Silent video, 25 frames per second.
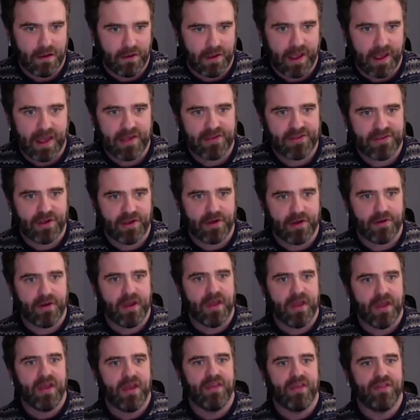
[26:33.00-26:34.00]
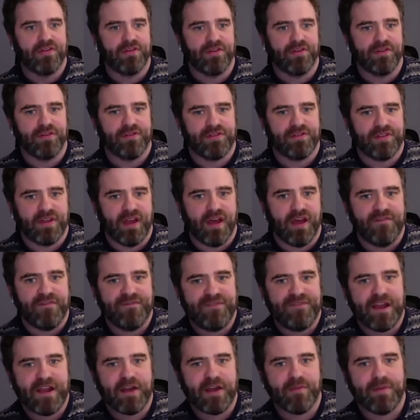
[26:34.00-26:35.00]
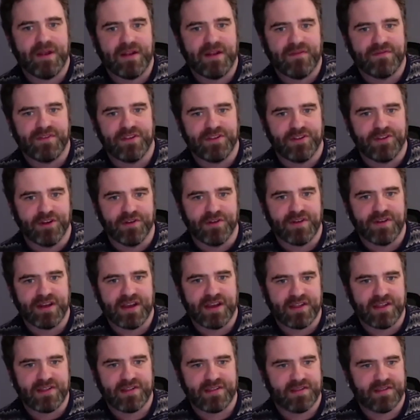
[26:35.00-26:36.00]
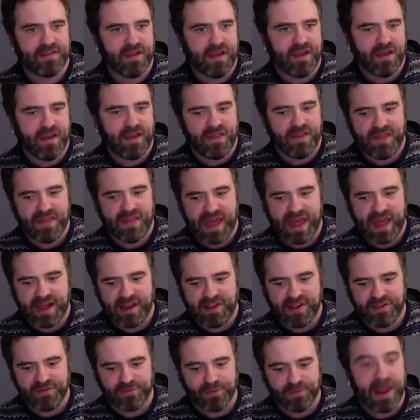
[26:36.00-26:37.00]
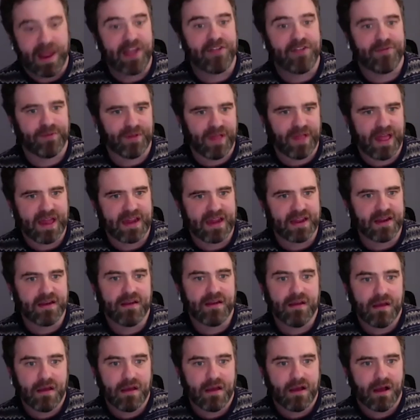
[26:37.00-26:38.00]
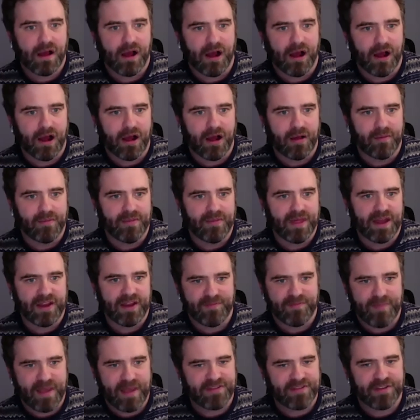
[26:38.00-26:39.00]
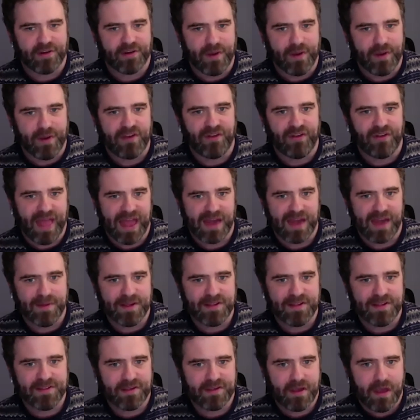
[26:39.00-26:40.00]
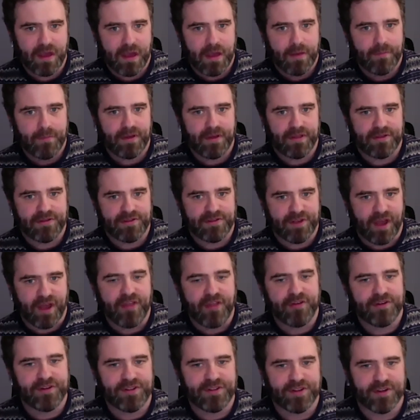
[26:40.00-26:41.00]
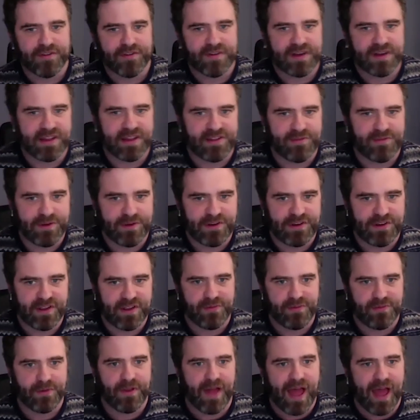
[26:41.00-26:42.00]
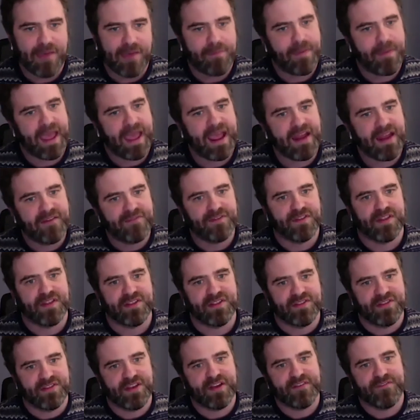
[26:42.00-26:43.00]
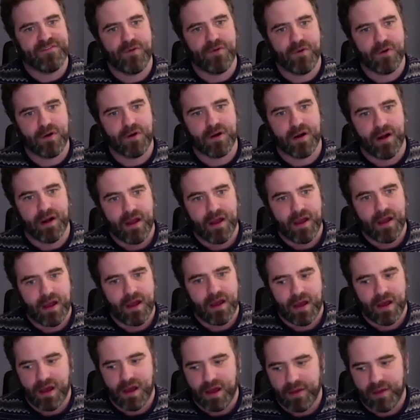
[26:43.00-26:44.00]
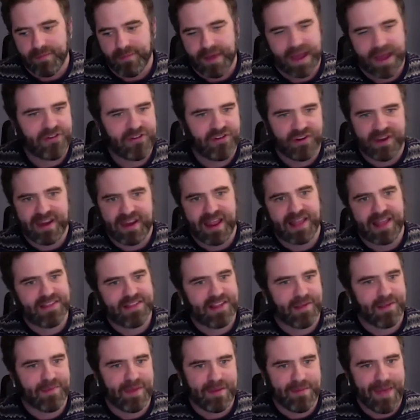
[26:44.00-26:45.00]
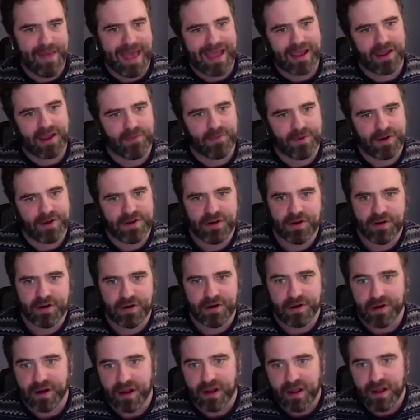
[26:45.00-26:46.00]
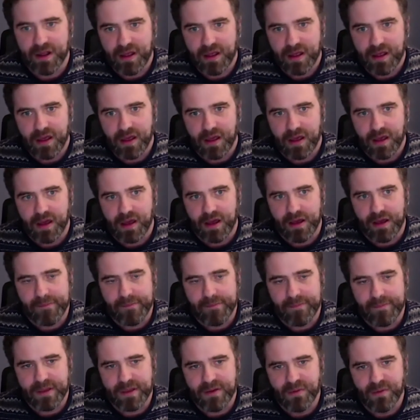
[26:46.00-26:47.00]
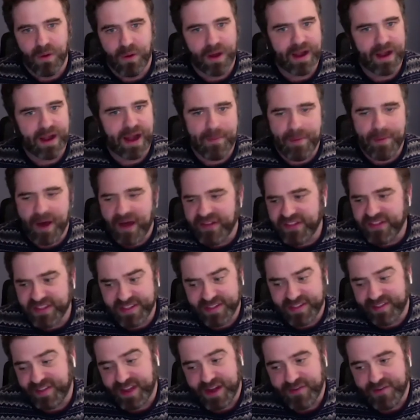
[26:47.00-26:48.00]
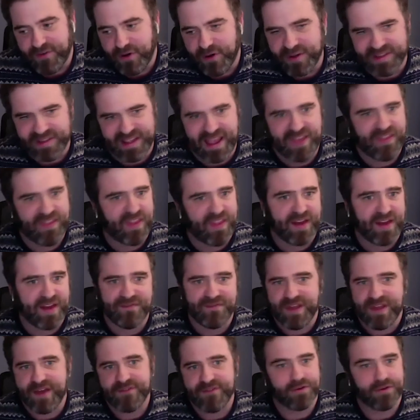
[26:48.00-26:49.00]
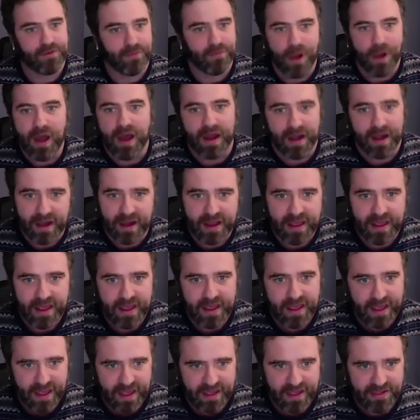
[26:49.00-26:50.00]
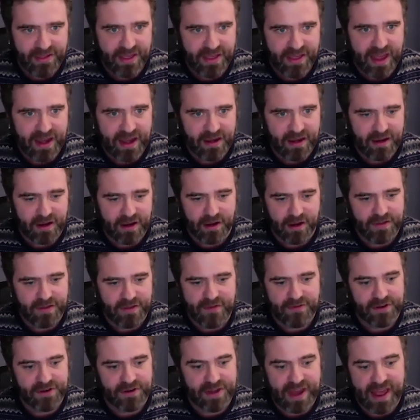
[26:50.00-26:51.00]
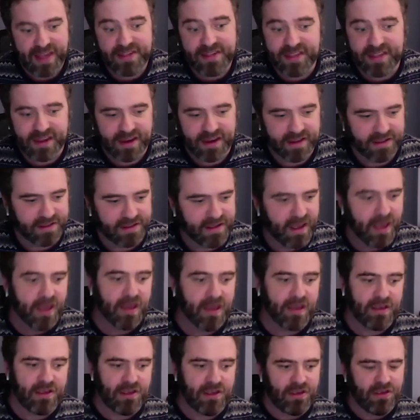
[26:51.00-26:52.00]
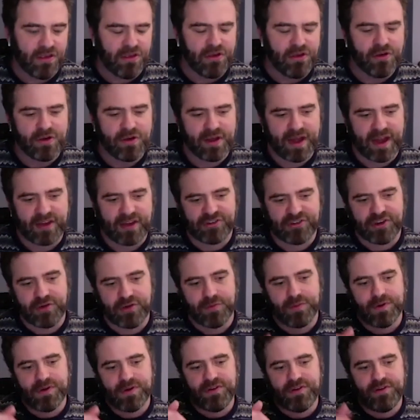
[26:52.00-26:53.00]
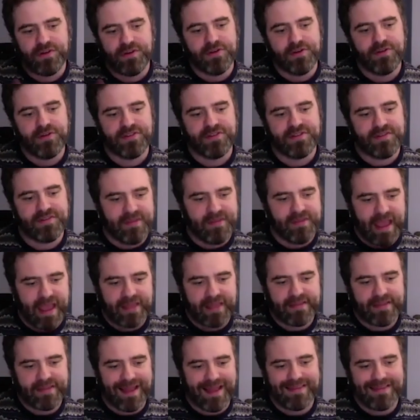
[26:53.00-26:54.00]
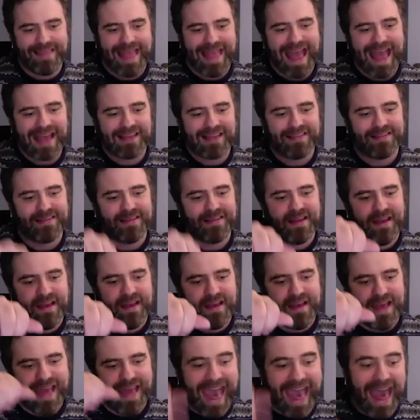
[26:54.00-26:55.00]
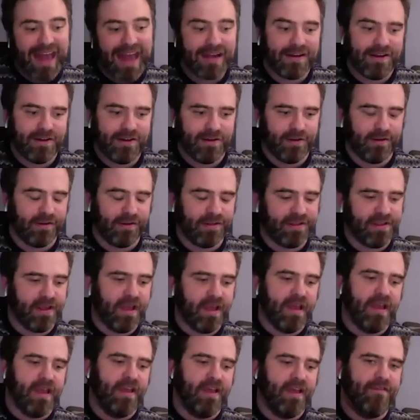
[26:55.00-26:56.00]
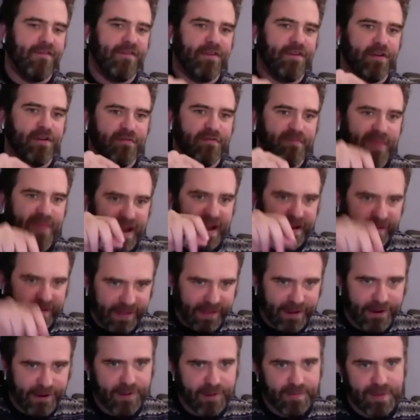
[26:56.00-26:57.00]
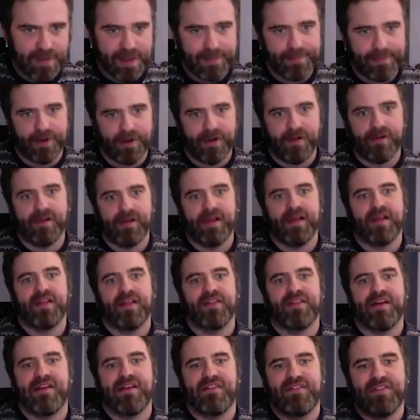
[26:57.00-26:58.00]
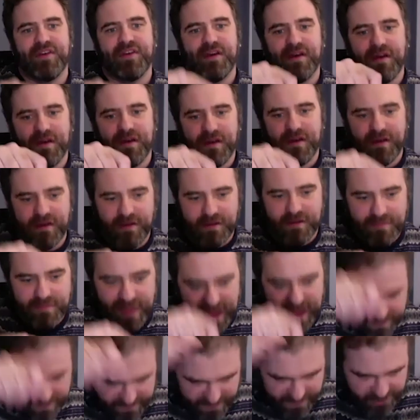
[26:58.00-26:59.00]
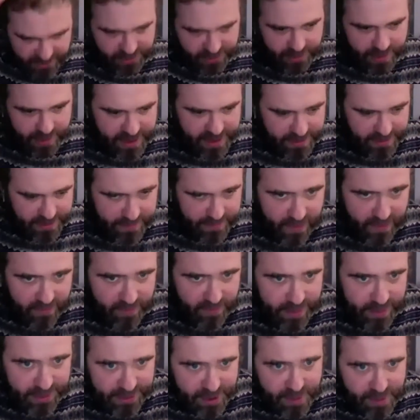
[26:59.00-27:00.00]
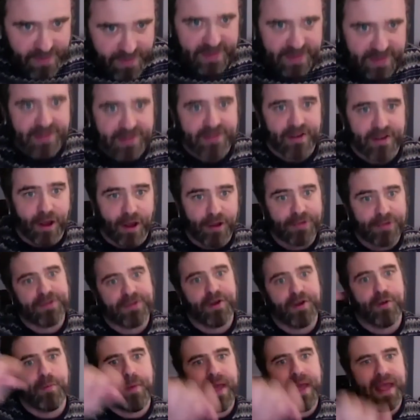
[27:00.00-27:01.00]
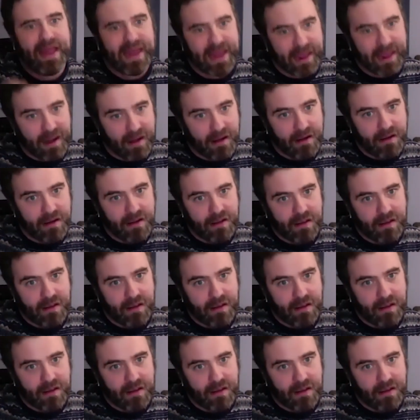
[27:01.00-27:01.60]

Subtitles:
Okay, so there's a fair bit of deservedness that is race related, that is based on racial animus, but there's other deservedness, which is, well, I paid for this, therefore I should get something back in return. One hypothesis that I've always had that I've never run is that, never tested, is you could actually reduce anti-tax attitudes if you made clear to people that the beneficiaries of government services also paid in.